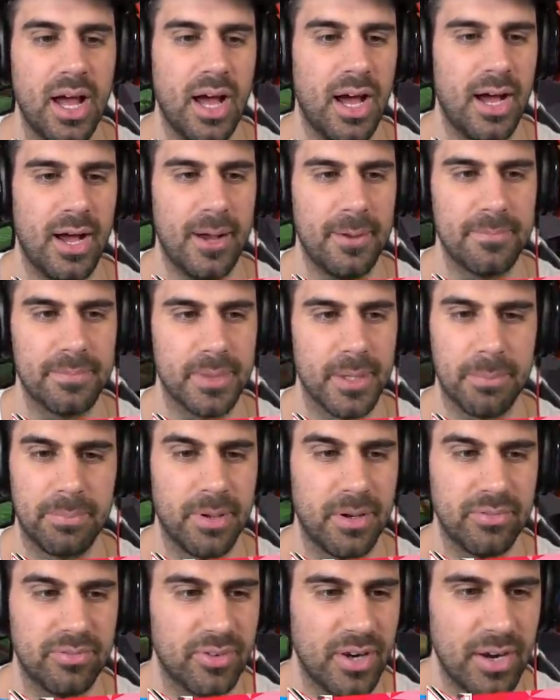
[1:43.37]
Um,
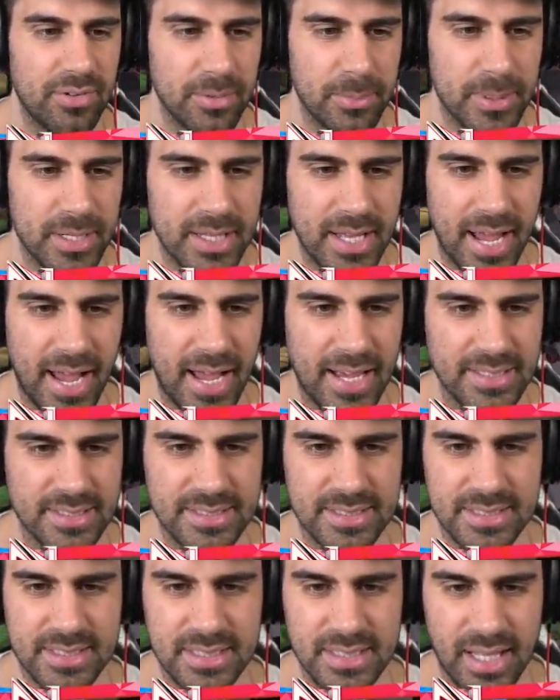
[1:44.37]
but for everybody that
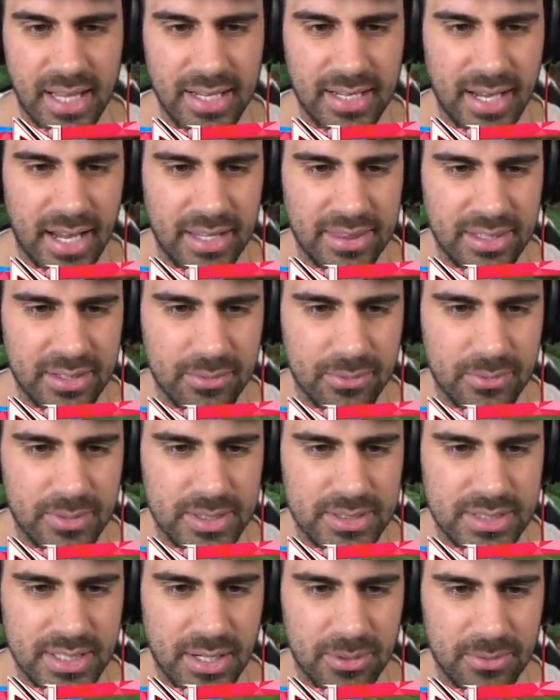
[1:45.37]
hasn't seen, like, I think we
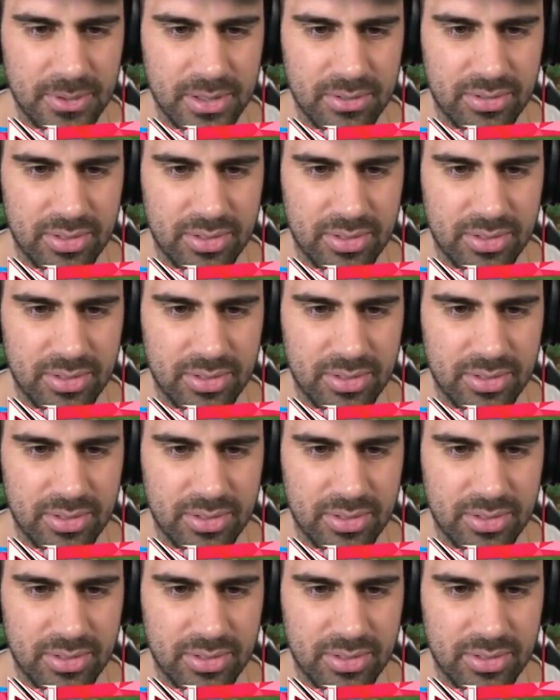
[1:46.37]
need to get rid of